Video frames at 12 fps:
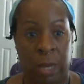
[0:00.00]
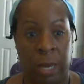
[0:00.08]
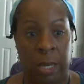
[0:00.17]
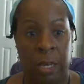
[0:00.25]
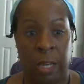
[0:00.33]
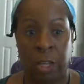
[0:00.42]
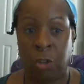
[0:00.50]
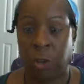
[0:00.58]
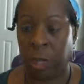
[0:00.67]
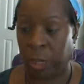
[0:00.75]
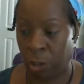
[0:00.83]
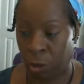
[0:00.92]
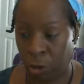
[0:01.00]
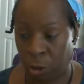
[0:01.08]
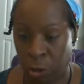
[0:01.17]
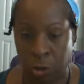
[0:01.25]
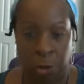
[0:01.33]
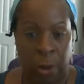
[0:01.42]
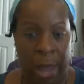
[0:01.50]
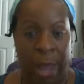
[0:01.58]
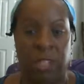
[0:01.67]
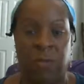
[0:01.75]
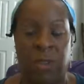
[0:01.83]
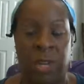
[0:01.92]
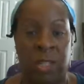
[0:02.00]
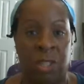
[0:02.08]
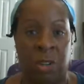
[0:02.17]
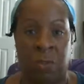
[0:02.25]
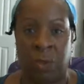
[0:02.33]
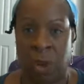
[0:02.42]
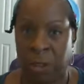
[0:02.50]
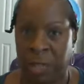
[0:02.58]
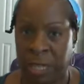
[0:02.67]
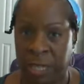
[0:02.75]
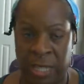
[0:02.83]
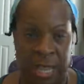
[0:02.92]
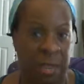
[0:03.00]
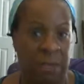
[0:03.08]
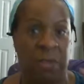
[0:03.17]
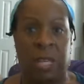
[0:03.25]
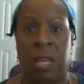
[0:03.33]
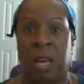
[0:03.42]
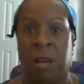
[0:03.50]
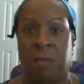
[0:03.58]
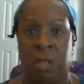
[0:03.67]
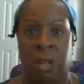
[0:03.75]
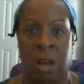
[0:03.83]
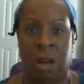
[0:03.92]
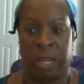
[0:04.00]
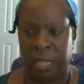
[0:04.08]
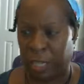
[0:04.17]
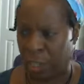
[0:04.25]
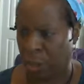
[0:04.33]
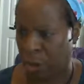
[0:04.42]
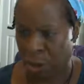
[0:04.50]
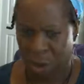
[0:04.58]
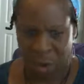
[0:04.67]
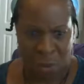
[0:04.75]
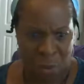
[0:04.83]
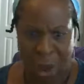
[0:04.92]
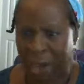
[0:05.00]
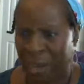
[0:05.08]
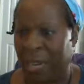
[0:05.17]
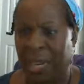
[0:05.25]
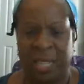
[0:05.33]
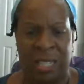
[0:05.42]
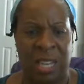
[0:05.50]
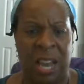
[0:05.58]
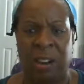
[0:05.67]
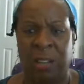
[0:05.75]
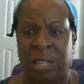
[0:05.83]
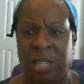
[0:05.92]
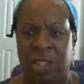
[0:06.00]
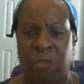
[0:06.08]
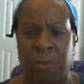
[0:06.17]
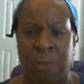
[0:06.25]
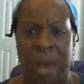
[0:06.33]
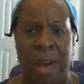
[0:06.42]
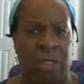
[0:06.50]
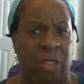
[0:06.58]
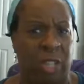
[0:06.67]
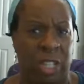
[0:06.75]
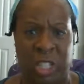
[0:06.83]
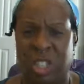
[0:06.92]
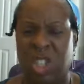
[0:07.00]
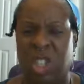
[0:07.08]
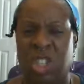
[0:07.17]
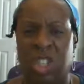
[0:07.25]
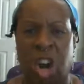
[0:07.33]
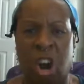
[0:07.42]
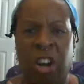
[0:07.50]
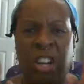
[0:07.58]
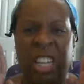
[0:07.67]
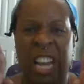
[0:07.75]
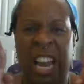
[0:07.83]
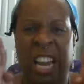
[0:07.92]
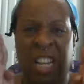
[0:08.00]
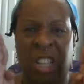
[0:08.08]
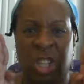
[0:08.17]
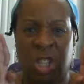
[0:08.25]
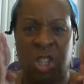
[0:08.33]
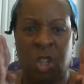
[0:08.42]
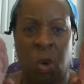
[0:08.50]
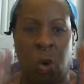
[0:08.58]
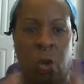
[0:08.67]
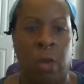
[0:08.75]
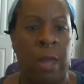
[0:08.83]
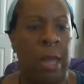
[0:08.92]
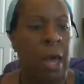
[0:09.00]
And then you get your new activation of all these gifts that comes along. And then you're walking an entirely different path. The dark night of the soul.